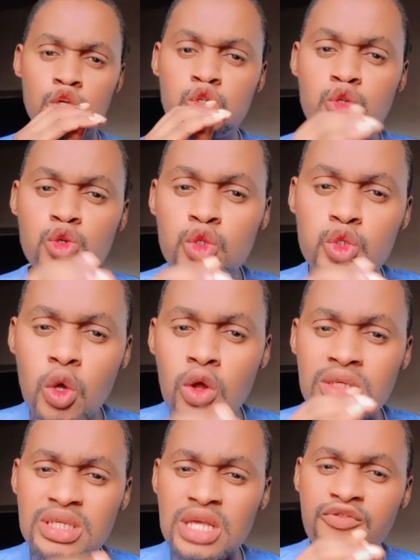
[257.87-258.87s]
You
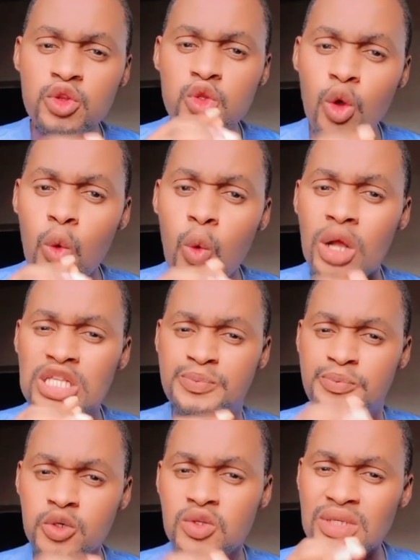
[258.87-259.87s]
don't even know what
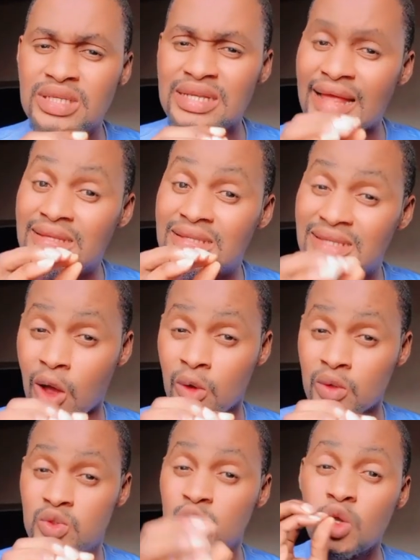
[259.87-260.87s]
producing
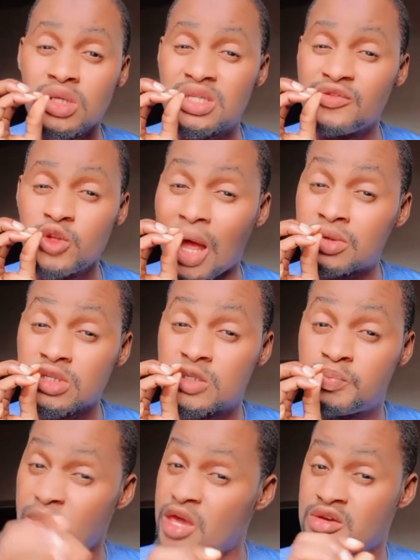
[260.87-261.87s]
entails. You don't even know how to
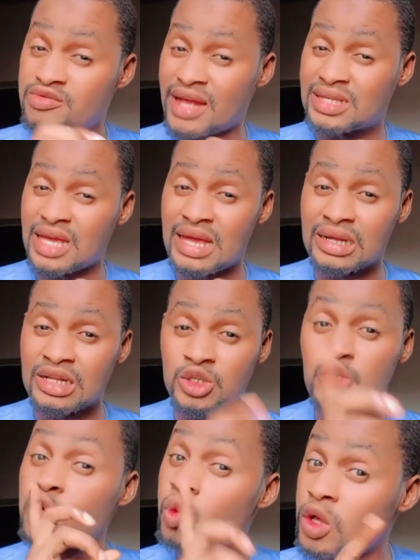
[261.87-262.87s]
speak correct
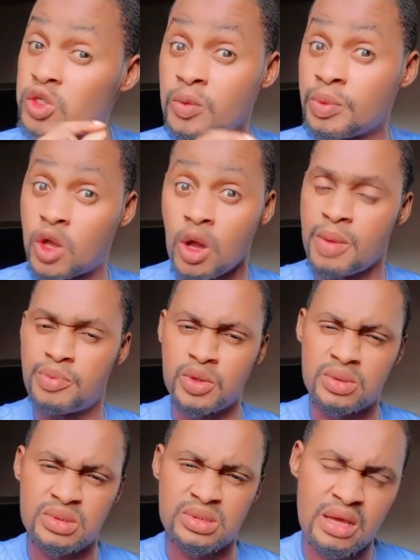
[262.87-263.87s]
English. You want to become a
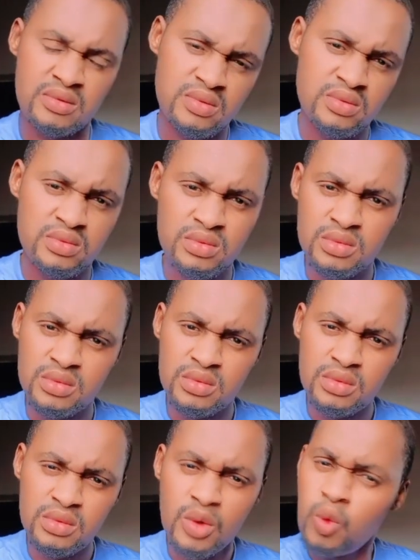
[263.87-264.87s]
producer.
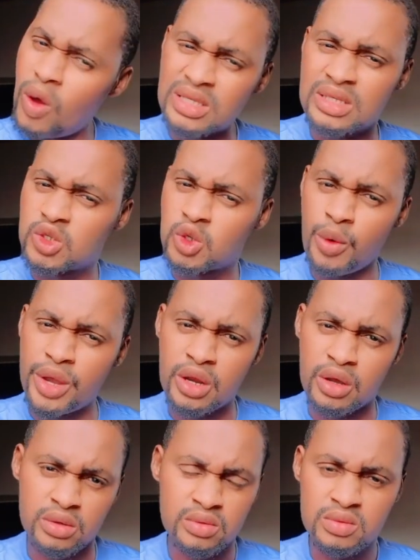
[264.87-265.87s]
What is
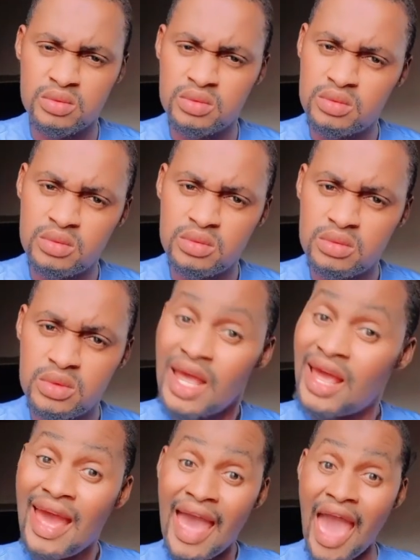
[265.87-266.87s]
going on?
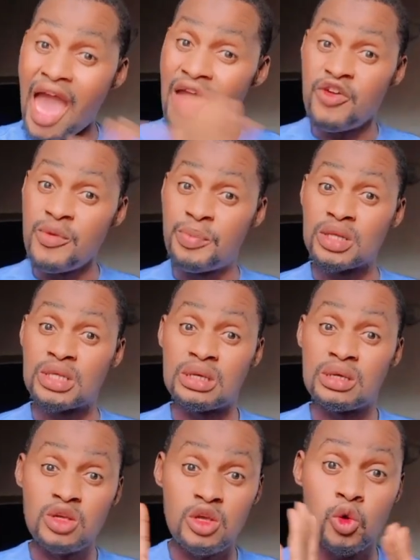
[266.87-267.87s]
Everybody,
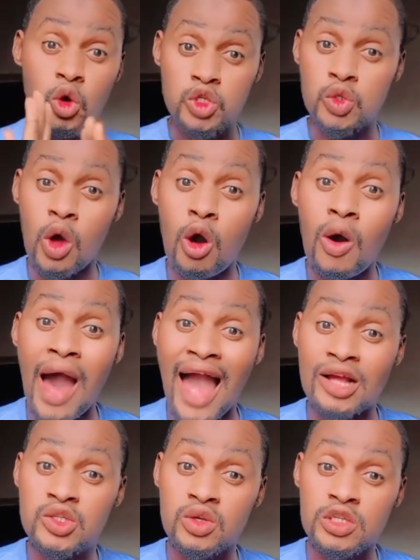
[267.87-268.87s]
you go to all
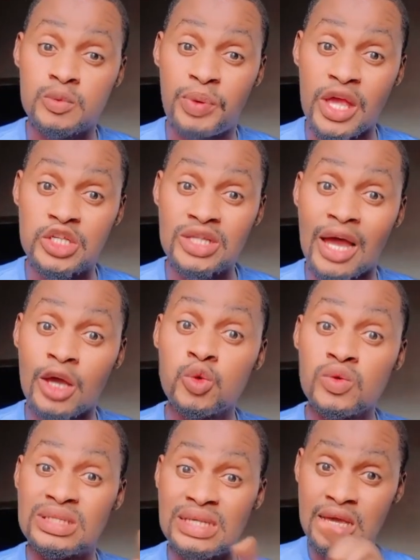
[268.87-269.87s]
actors page now, you
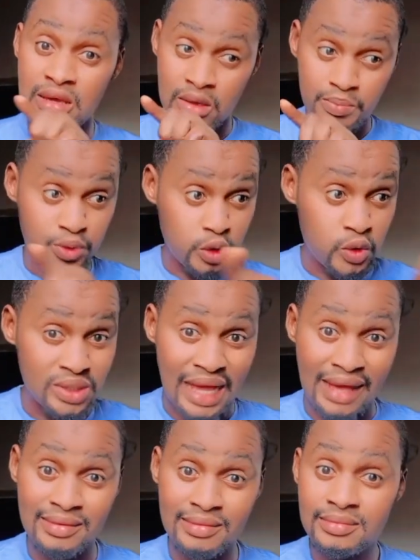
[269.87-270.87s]
will see
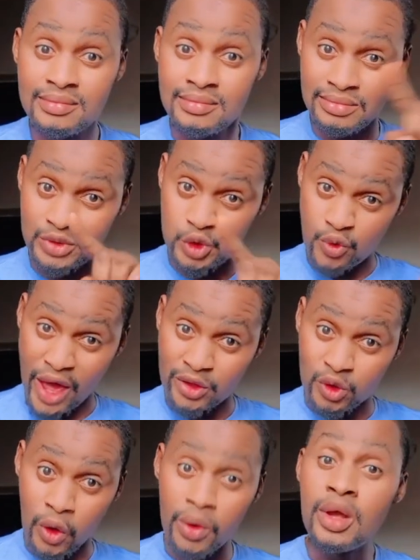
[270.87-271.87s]
producer,
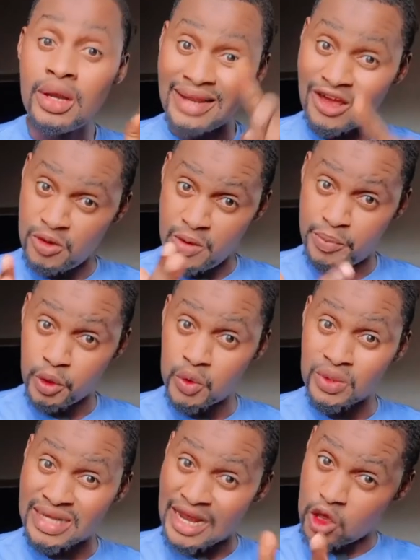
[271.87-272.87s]
director. Now you be
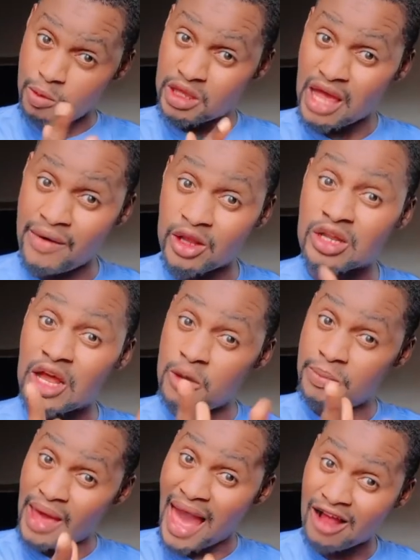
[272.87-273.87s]
producer, now you be director, now
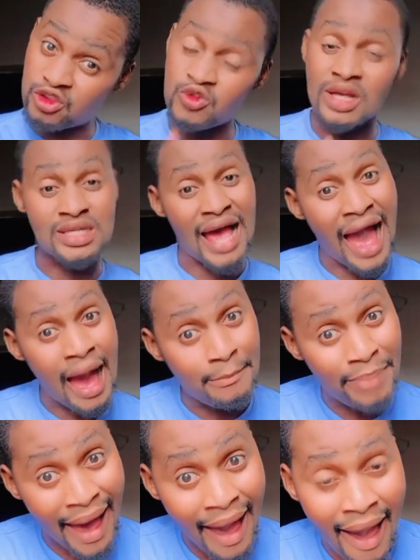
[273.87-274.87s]
you be actress.
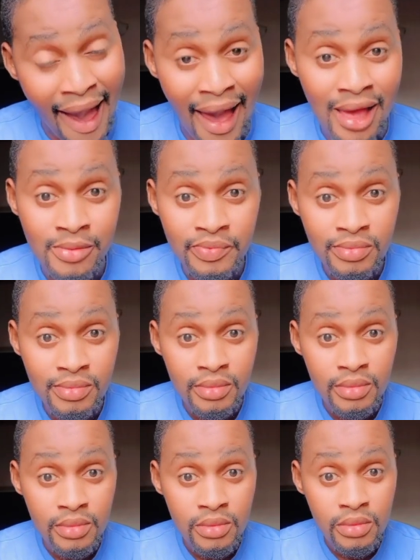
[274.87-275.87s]
Abba.
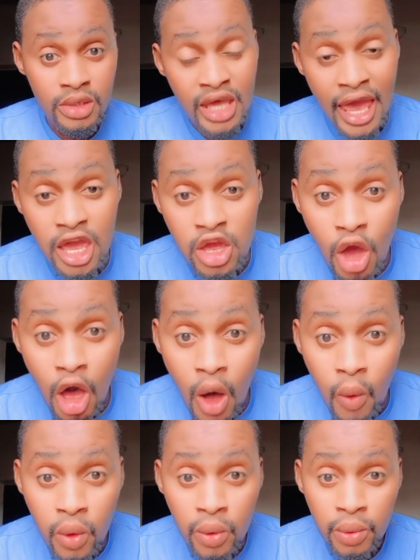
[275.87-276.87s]

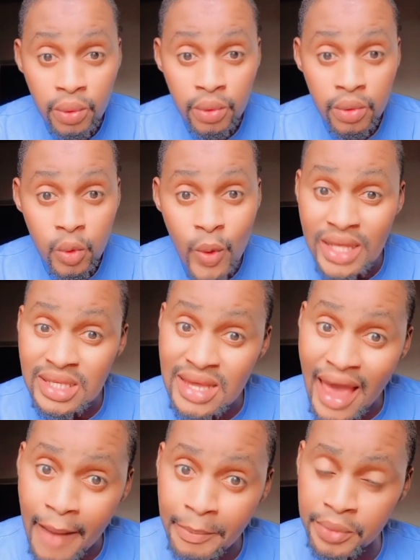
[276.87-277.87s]
What's
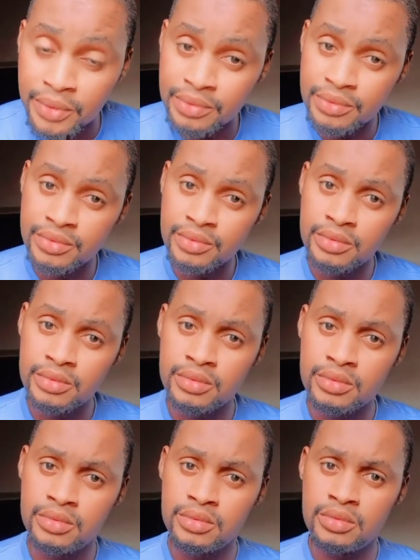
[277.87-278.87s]
the apple?
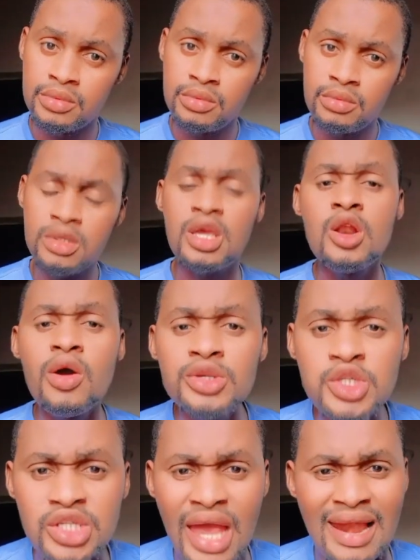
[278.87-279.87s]

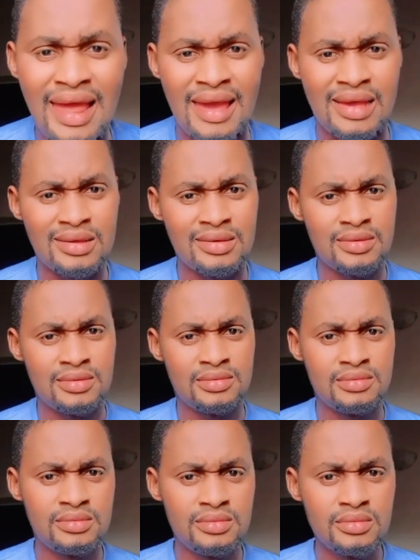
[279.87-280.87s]
Kilo Shelle.
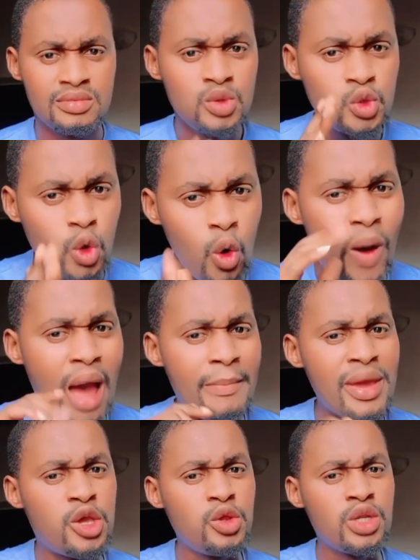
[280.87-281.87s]
Do one,
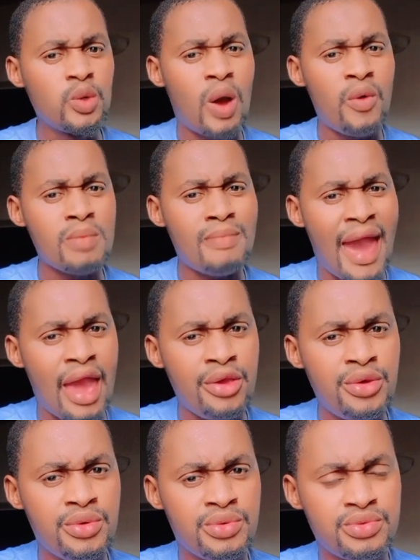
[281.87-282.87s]
make you know the one way by
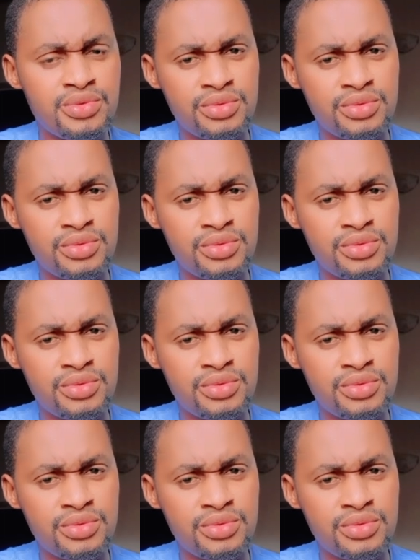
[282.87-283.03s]
you.